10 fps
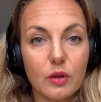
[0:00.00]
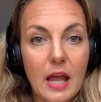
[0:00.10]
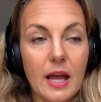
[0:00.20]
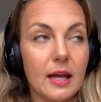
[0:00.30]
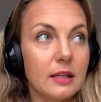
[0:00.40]

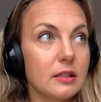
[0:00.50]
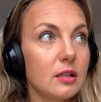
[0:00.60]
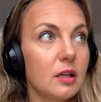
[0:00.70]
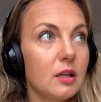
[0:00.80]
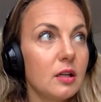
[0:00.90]
And
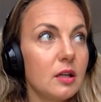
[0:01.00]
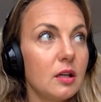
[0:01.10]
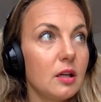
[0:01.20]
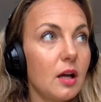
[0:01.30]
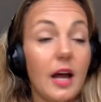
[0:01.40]

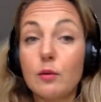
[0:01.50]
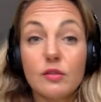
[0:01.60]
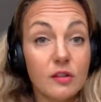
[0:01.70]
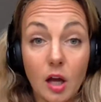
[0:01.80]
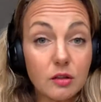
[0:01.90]
I
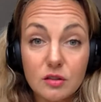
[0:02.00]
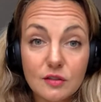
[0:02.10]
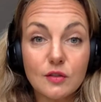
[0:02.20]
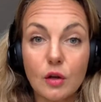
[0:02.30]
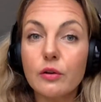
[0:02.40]
was not
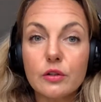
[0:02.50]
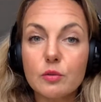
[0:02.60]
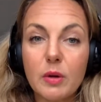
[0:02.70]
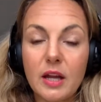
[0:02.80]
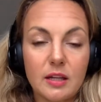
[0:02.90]
discouraged
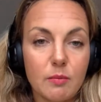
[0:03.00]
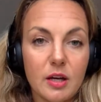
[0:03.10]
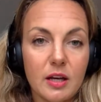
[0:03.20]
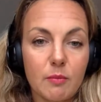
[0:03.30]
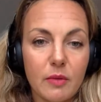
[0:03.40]
by
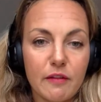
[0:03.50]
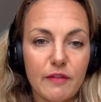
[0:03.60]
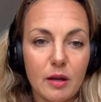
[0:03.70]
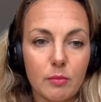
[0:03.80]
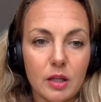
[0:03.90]
anybody in my
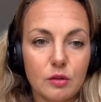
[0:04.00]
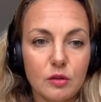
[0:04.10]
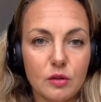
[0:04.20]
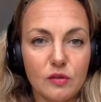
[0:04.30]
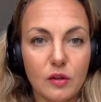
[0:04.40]
family to
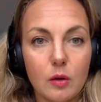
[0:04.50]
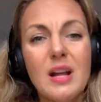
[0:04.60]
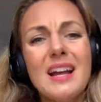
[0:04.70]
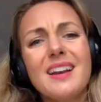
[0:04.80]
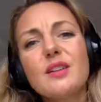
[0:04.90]
do so.
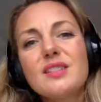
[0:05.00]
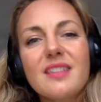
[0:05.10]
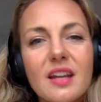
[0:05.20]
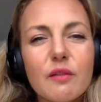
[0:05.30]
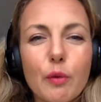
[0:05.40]
Now, did
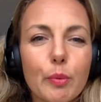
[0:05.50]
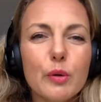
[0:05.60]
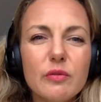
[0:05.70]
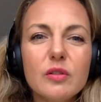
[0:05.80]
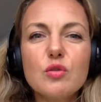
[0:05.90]
they give
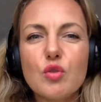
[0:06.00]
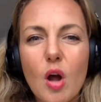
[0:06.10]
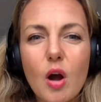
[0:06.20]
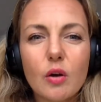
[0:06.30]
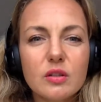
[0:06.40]
approval?
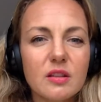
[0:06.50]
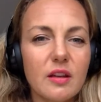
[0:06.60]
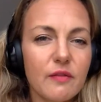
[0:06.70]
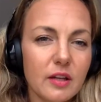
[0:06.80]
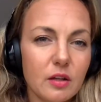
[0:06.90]
No. Did they
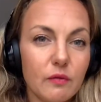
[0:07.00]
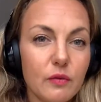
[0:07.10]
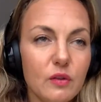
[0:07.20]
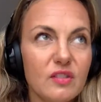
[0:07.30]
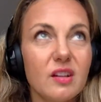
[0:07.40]
find it
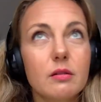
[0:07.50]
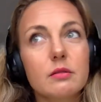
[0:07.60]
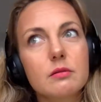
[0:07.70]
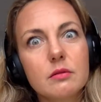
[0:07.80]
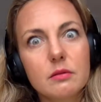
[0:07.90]

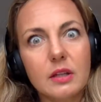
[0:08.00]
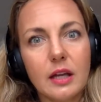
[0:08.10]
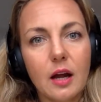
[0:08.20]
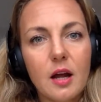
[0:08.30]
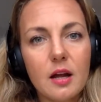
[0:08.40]
confusing?
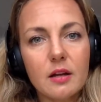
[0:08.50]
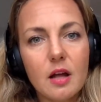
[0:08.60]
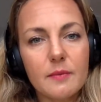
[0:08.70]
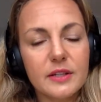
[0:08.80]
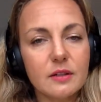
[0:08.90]
Yeah.
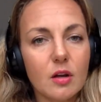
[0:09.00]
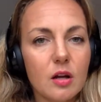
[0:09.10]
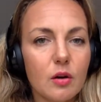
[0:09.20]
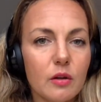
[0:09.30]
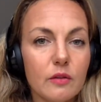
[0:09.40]
I mean,
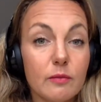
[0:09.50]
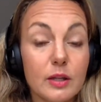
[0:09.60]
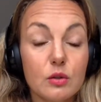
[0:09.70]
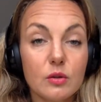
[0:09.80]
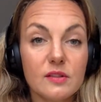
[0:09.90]
not all of my
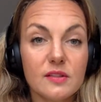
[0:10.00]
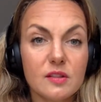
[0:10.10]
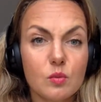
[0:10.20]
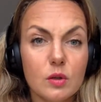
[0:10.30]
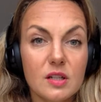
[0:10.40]

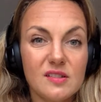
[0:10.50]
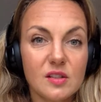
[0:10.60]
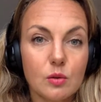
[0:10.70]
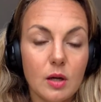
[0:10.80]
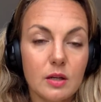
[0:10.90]
choices were easy
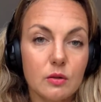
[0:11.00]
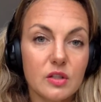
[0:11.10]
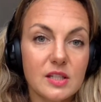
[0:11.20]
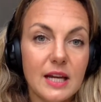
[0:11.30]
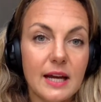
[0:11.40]
to
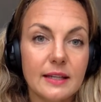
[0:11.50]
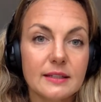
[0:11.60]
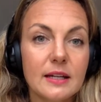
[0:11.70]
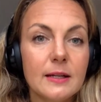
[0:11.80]
understand.